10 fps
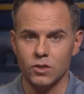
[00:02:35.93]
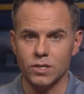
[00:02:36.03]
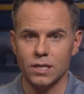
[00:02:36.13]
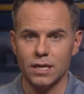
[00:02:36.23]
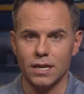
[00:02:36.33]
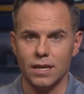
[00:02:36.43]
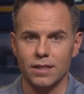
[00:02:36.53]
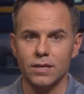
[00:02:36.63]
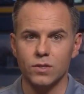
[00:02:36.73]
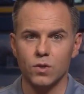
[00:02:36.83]
just click on
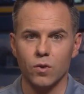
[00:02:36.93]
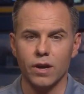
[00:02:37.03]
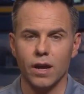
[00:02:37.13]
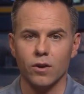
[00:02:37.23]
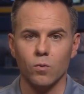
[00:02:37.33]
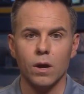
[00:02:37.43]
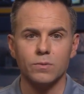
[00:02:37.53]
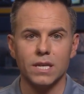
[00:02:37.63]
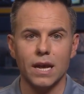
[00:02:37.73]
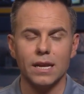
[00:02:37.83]
this story on our
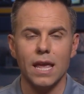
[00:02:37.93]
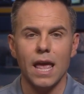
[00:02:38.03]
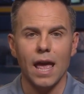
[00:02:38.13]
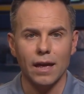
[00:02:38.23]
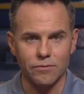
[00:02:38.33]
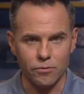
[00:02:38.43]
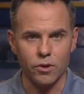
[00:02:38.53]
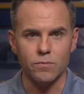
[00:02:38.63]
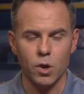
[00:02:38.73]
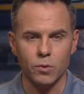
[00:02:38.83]
website and
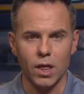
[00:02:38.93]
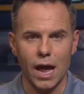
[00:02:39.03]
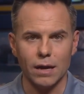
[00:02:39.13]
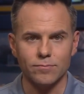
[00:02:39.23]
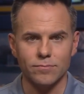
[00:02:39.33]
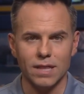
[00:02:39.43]
free mobile app.